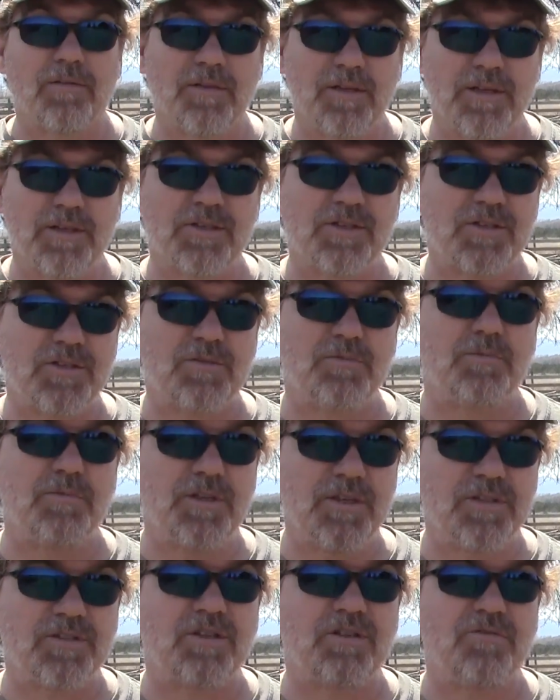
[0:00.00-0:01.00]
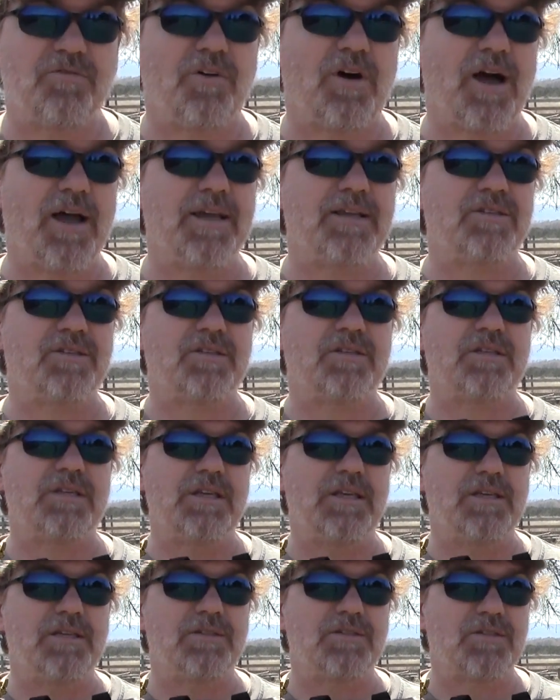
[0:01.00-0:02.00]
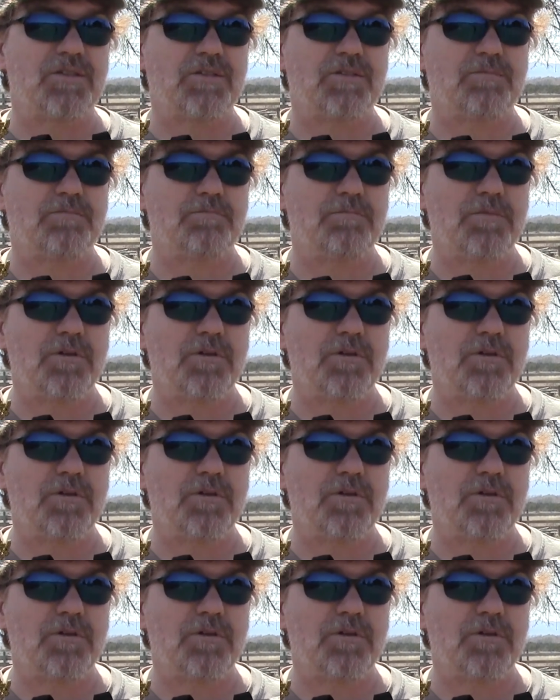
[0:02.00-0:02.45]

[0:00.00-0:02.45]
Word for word: This device is